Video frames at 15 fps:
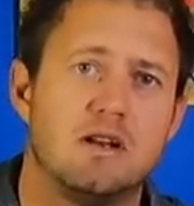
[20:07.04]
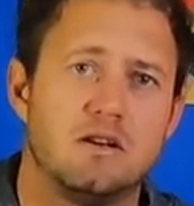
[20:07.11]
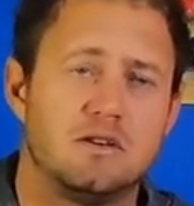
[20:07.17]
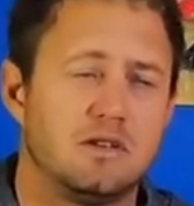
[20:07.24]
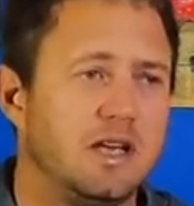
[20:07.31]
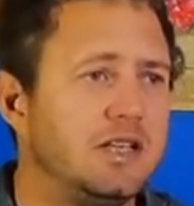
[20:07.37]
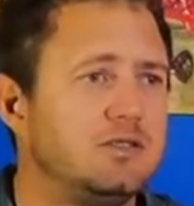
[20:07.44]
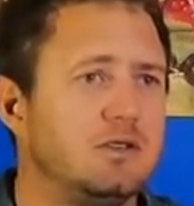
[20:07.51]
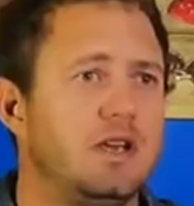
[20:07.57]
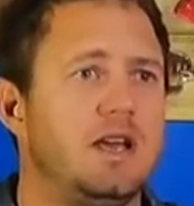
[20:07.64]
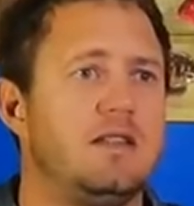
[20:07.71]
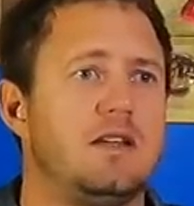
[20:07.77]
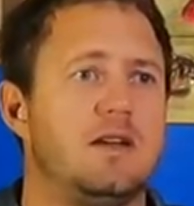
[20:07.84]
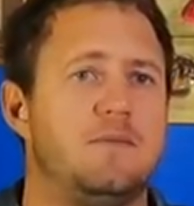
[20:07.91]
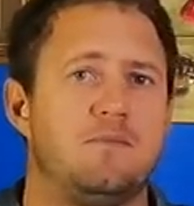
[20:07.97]
little get
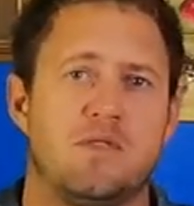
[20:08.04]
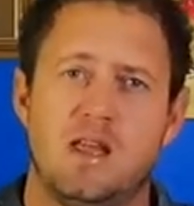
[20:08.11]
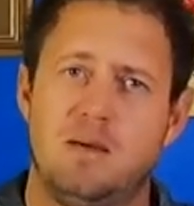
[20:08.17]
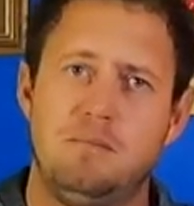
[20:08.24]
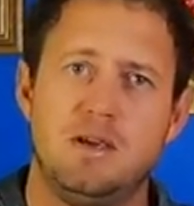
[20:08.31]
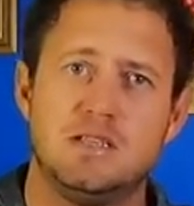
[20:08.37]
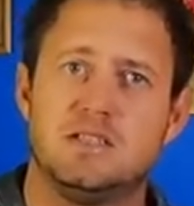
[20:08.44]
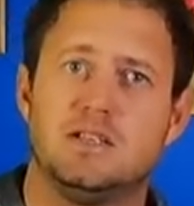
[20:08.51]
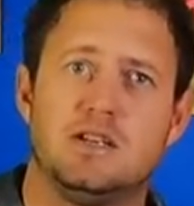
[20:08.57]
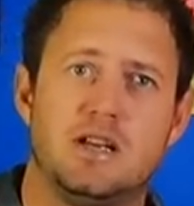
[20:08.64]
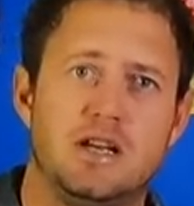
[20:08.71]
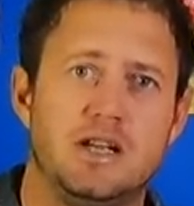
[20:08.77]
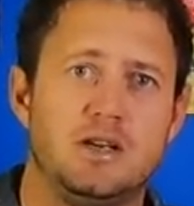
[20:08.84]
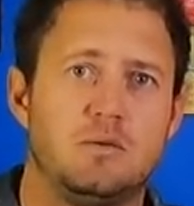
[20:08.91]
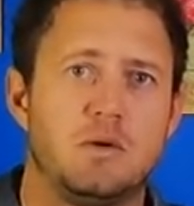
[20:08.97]
together, a meet and greet.